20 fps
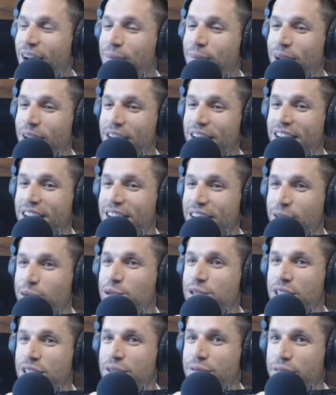But it
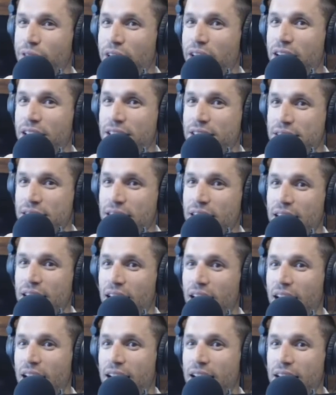was just funny to see
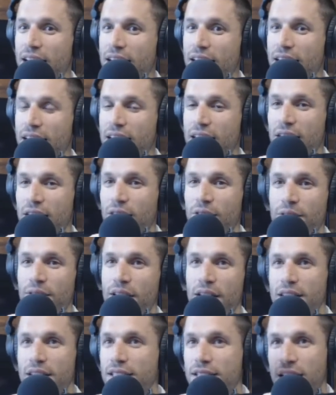that,
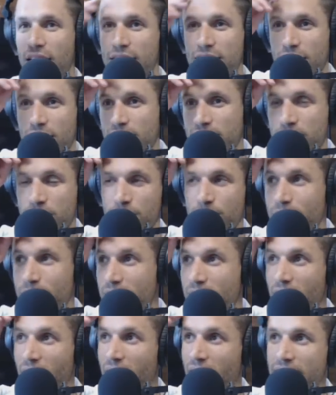and these guys aren't
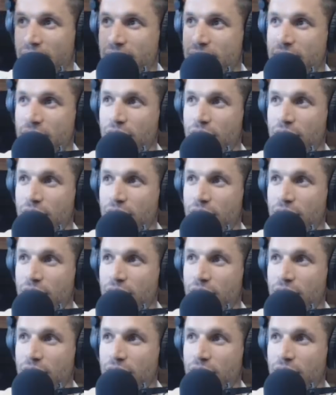stupid guys.